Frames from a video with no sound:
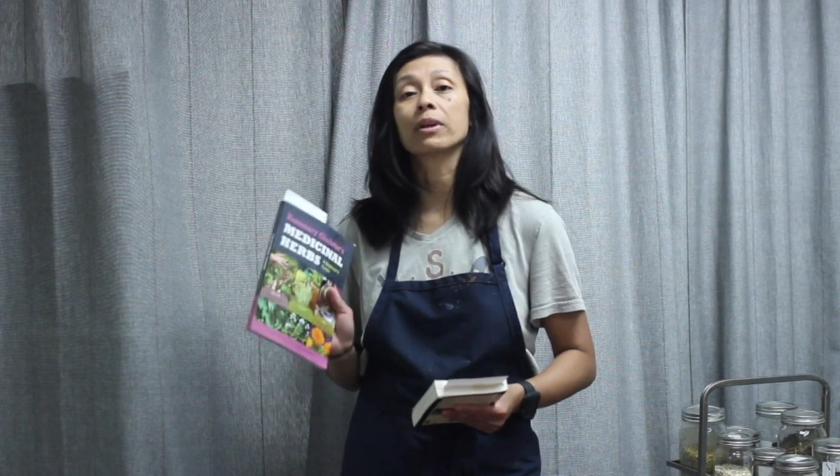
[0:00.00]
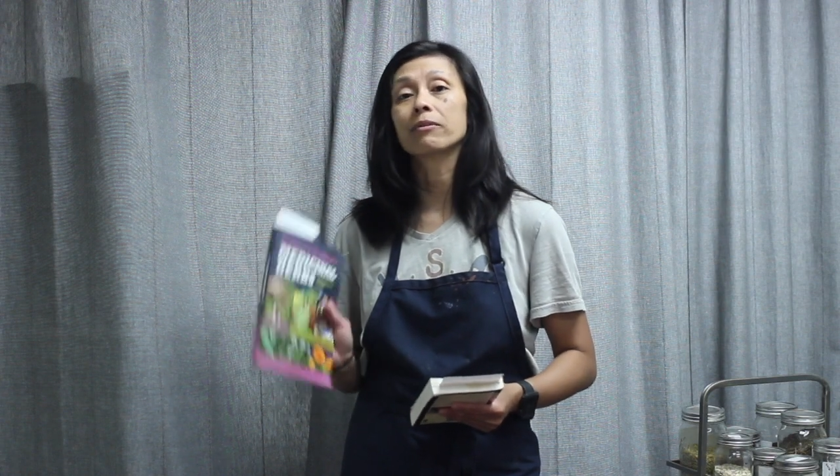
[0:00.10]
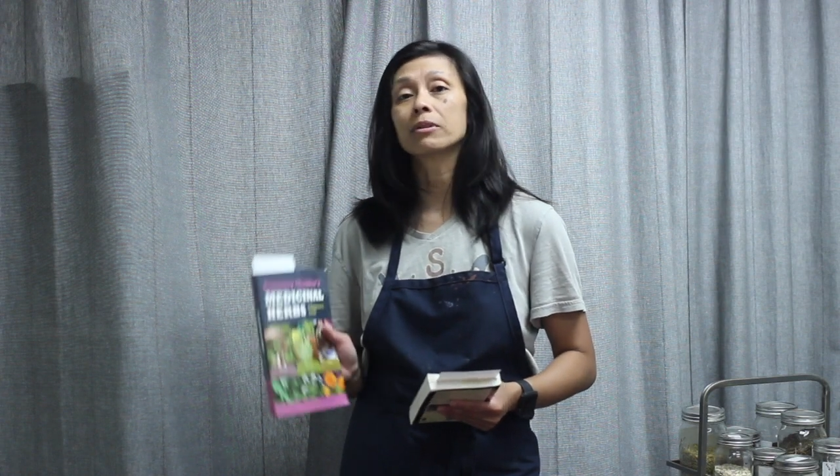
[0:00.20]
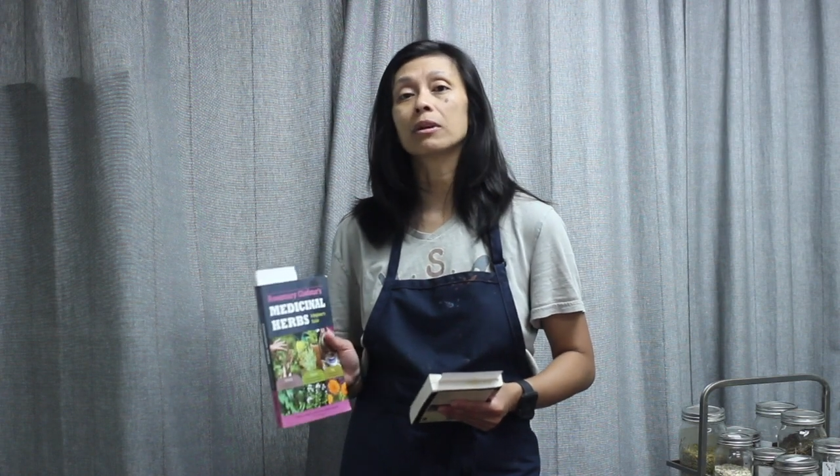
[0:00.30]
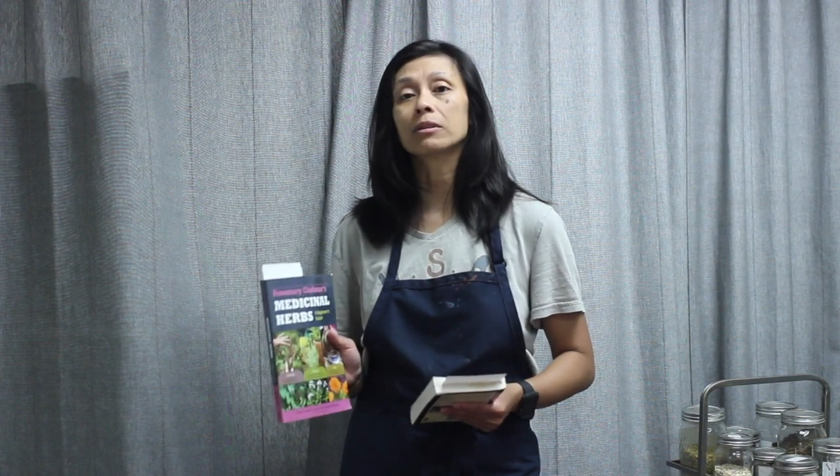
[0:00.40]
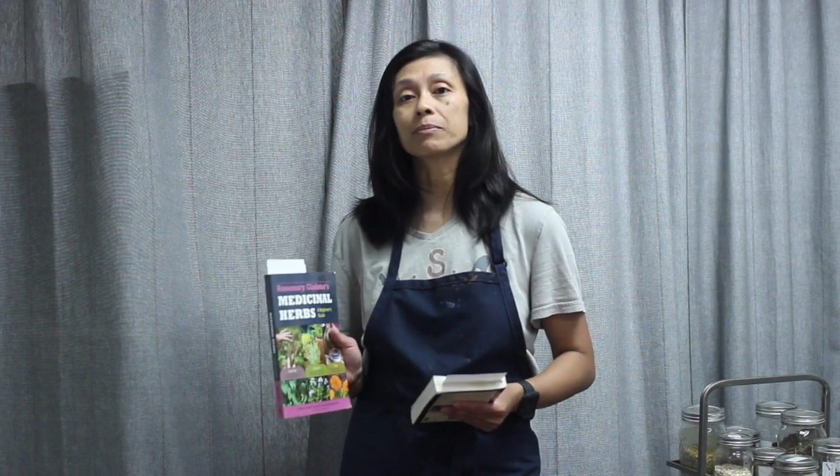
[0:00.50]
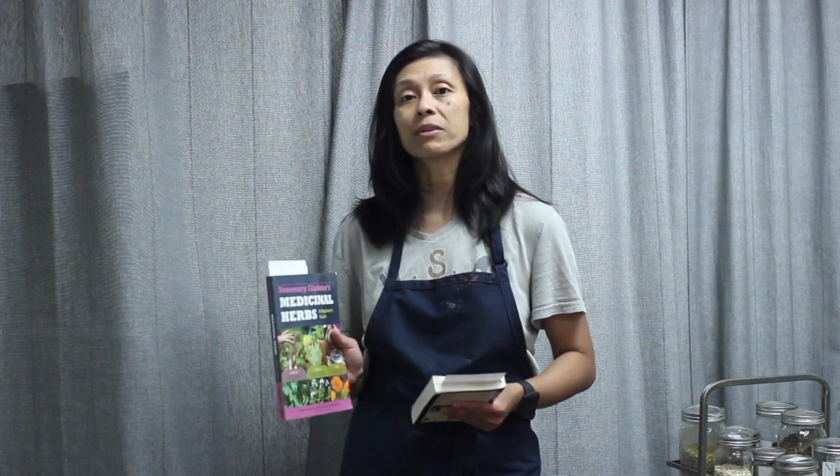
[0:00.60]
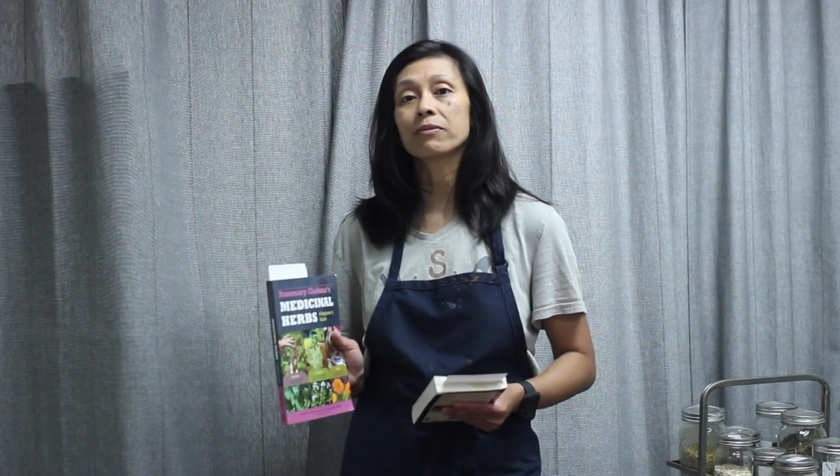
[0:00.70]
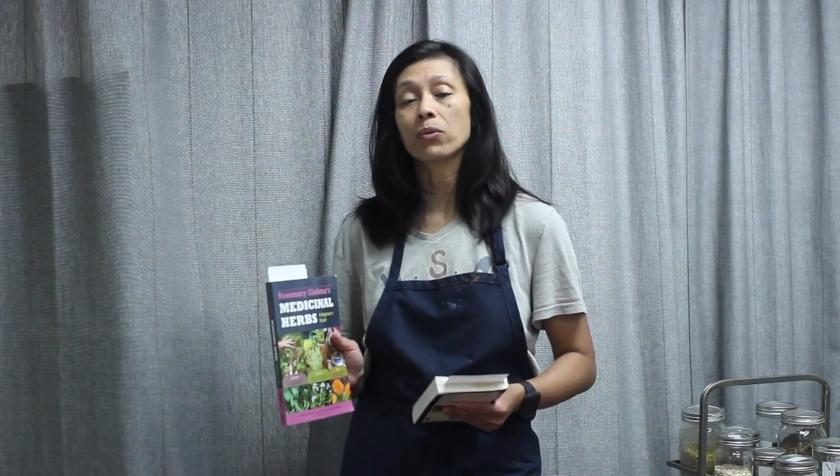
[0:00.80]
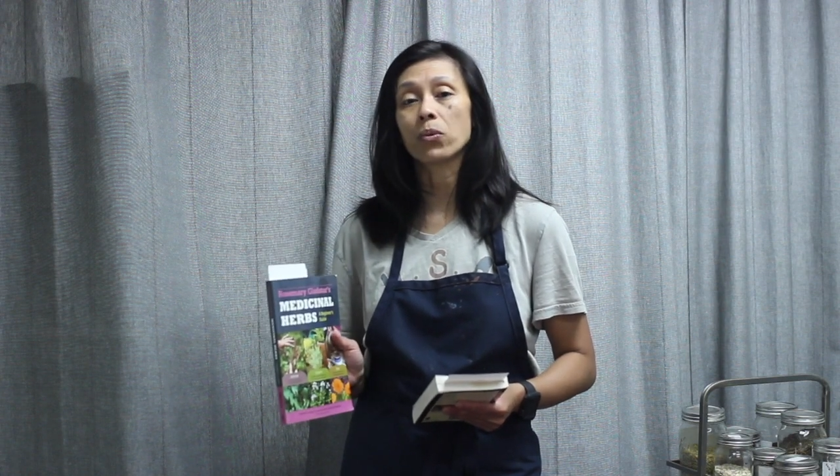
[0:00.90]
never done them
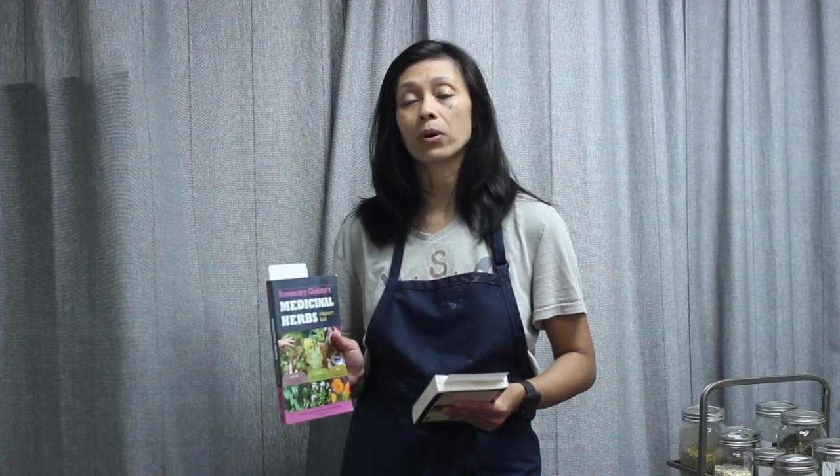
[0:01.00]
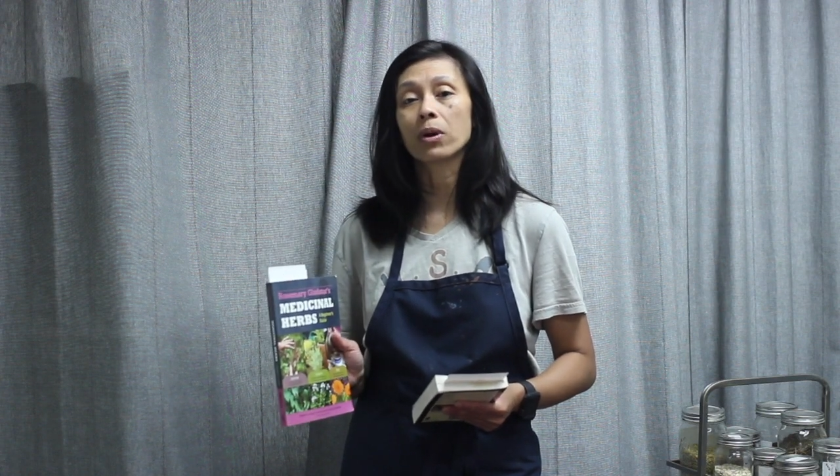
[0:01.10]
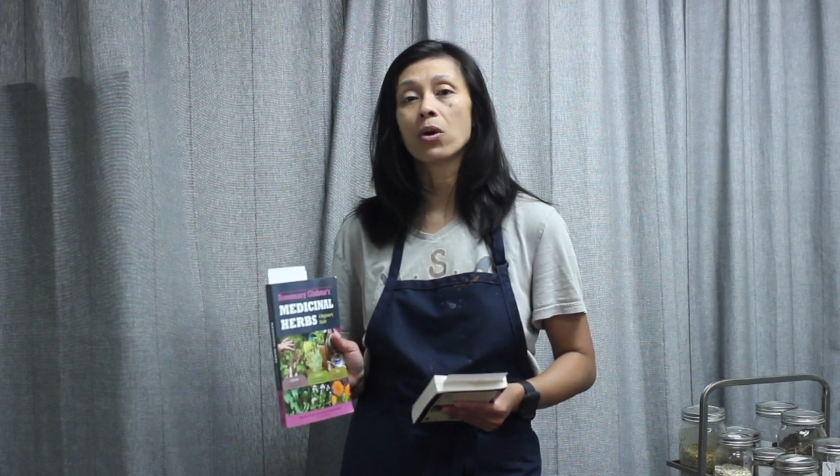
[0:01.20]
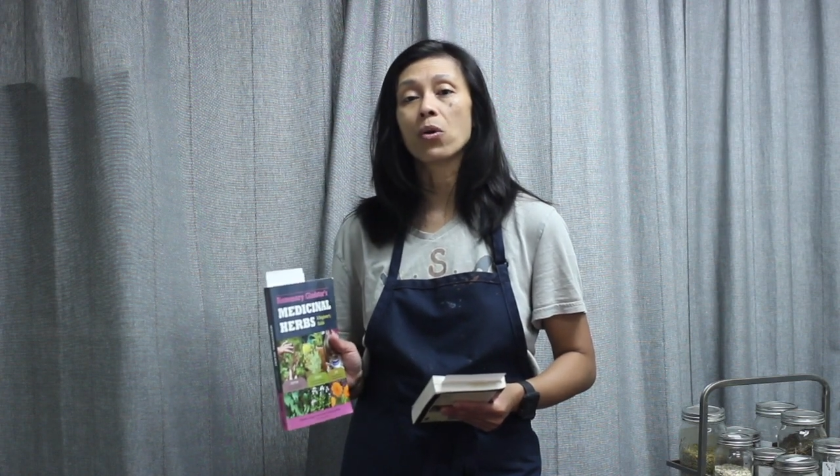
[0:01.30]
before,